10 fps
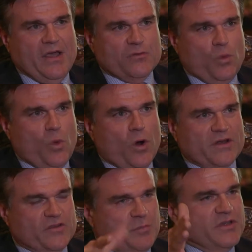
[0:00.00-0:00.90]
has
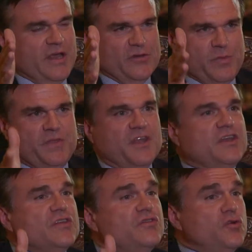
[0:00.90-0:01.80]
worked has been the
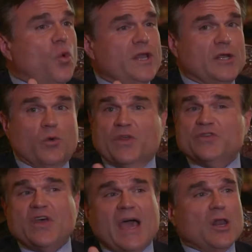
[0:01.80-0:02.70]
disjointed or the
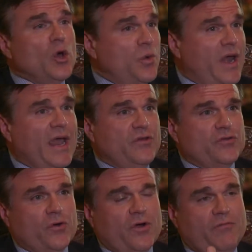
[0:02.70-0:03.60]
siloed nature